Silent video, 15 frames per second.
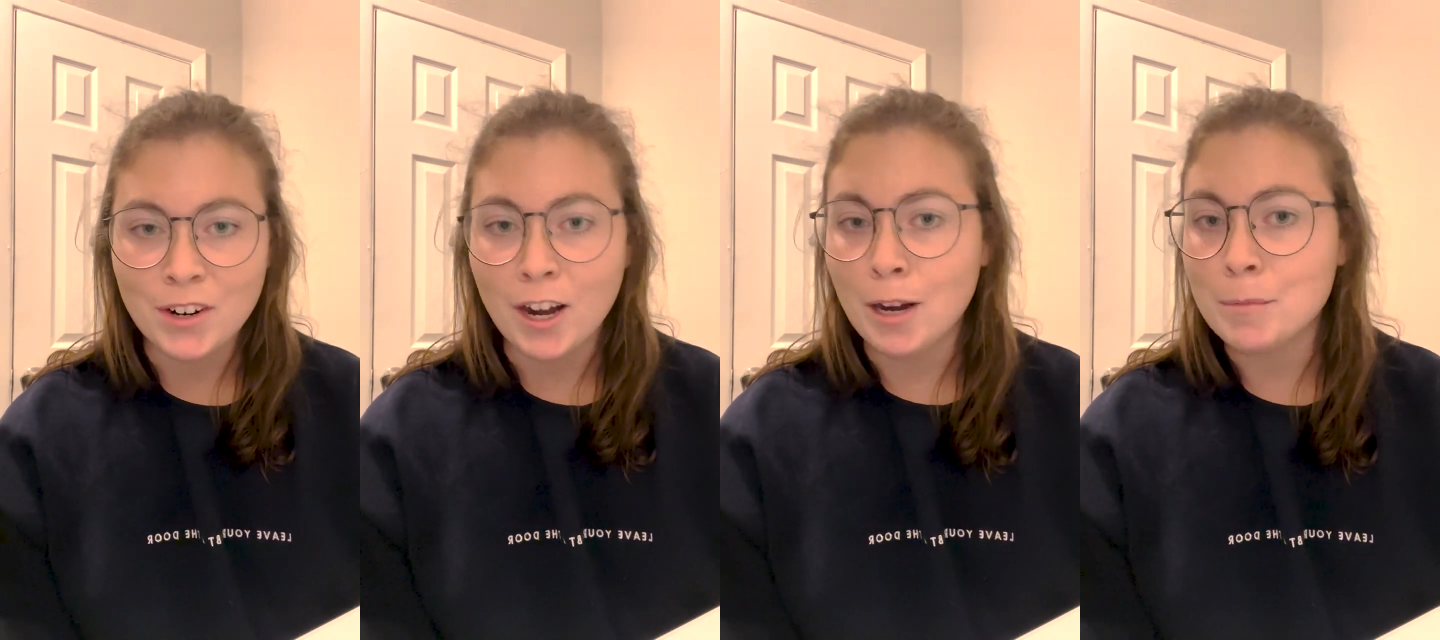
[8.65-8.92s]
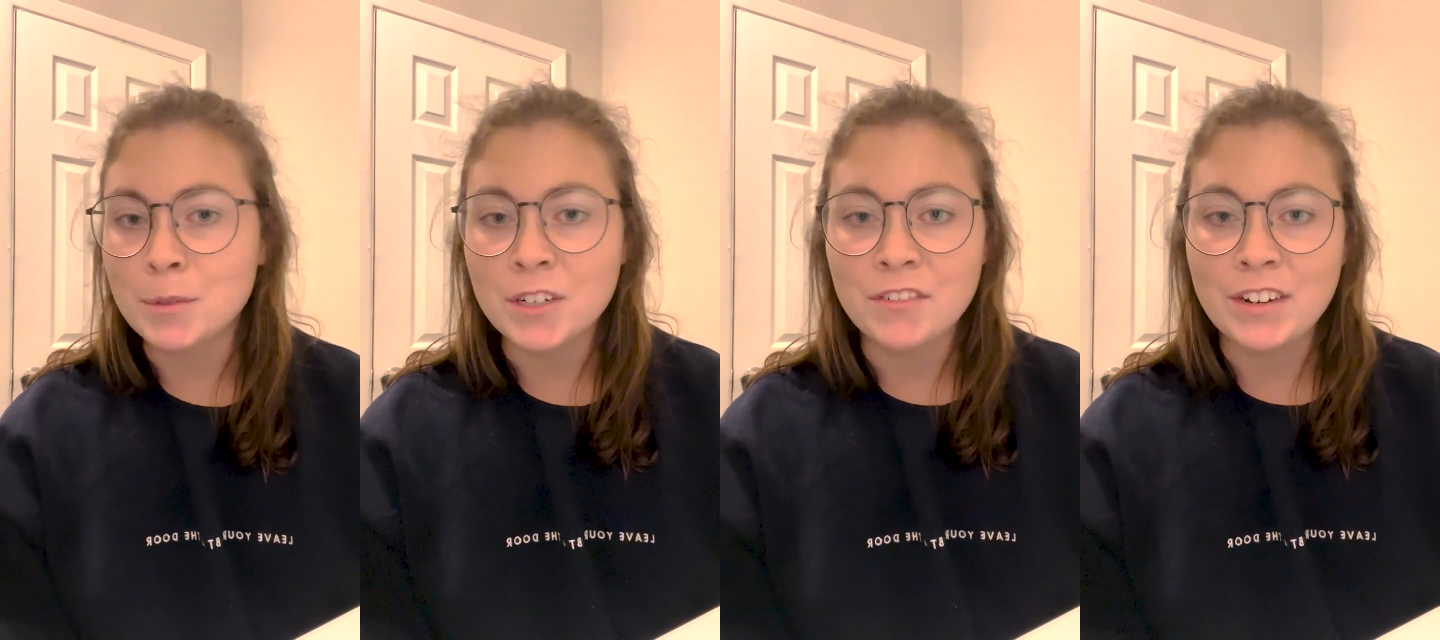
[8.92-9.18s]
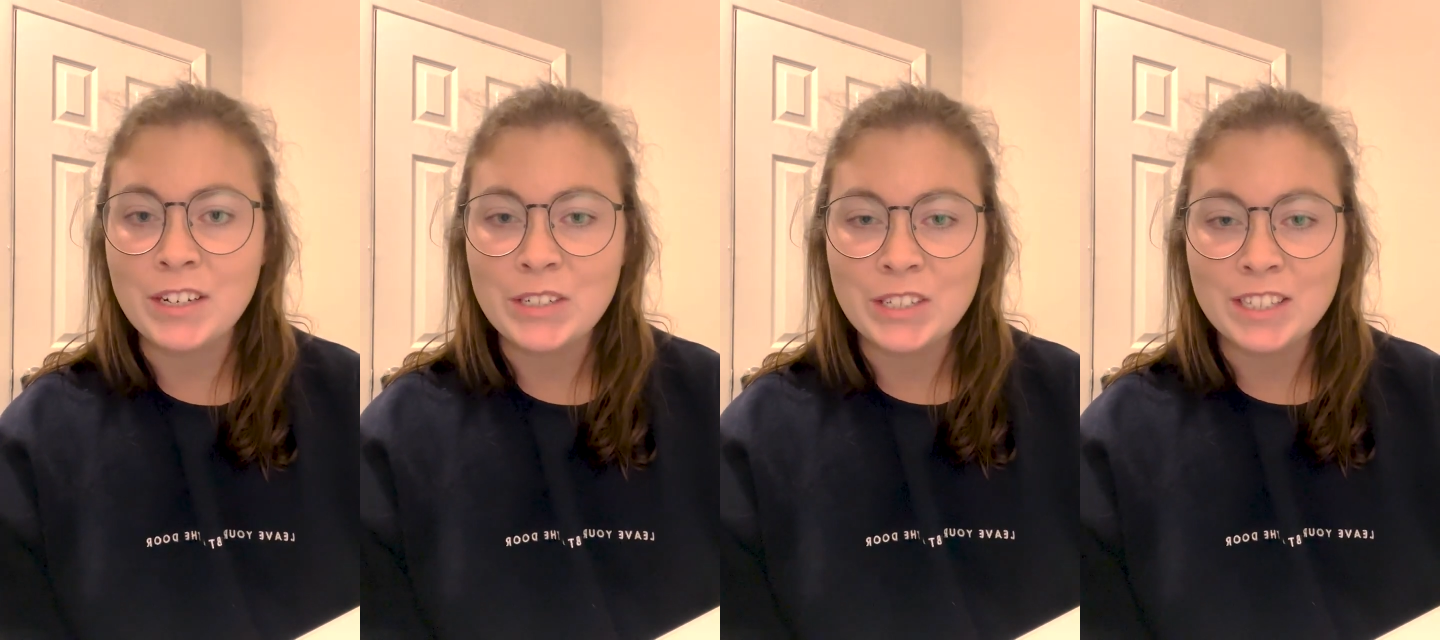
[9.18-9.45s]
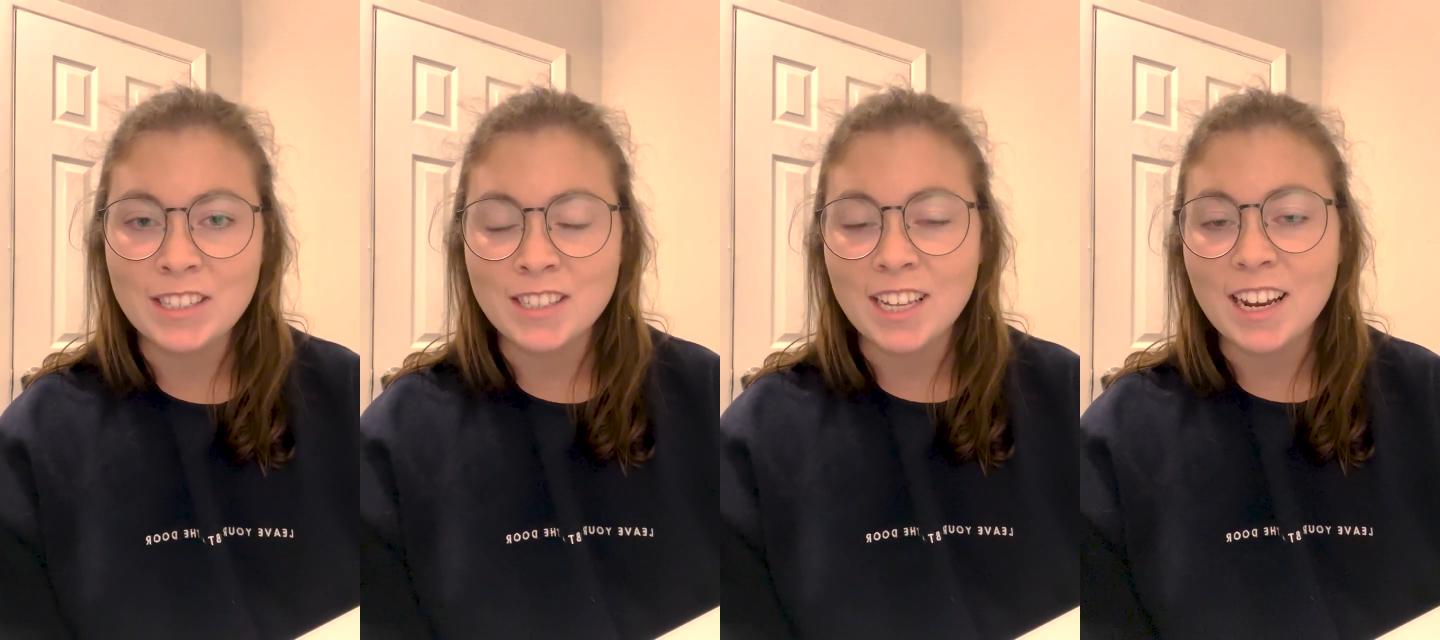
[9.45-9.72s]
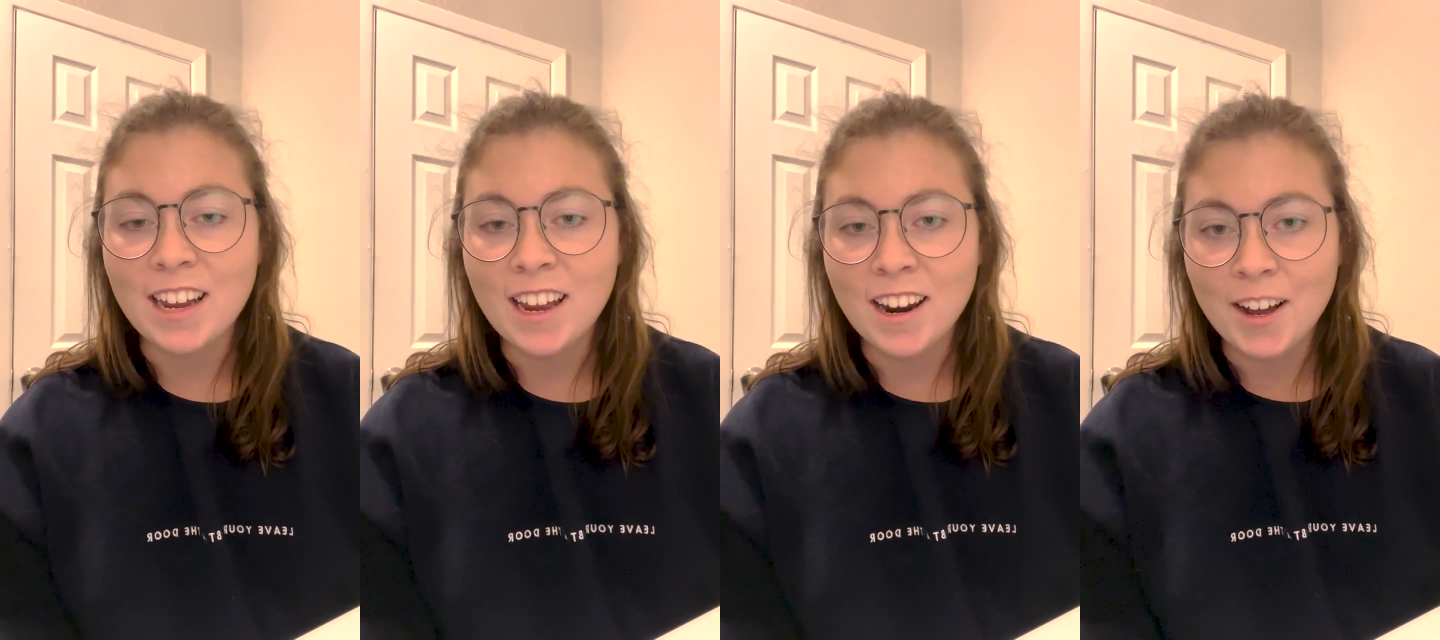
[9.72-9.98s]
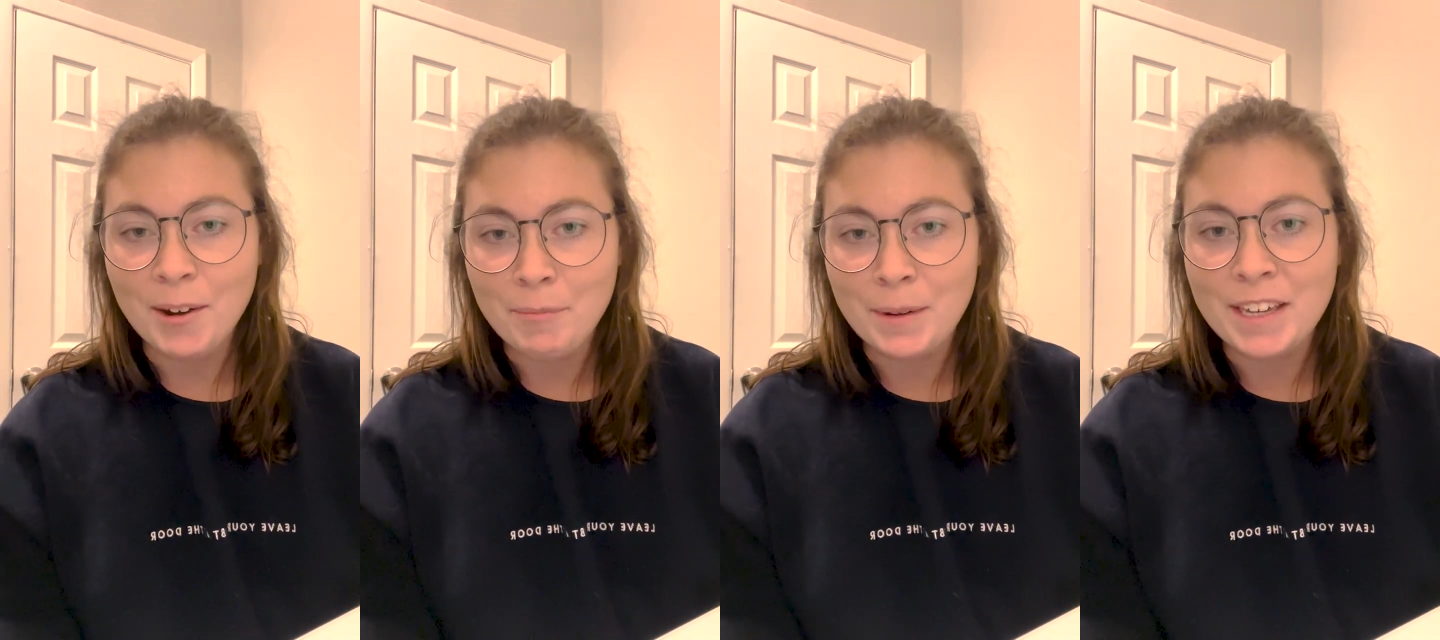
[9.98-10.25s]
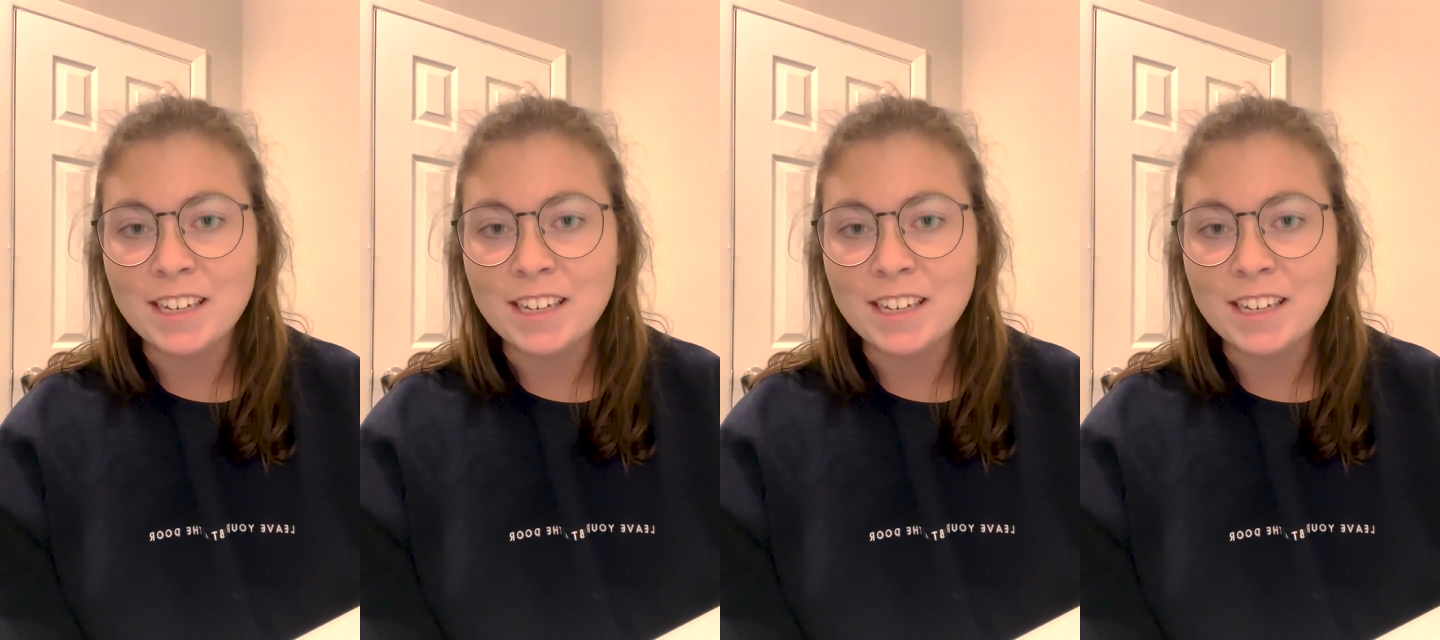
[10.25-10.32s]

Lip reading: observations that cannot be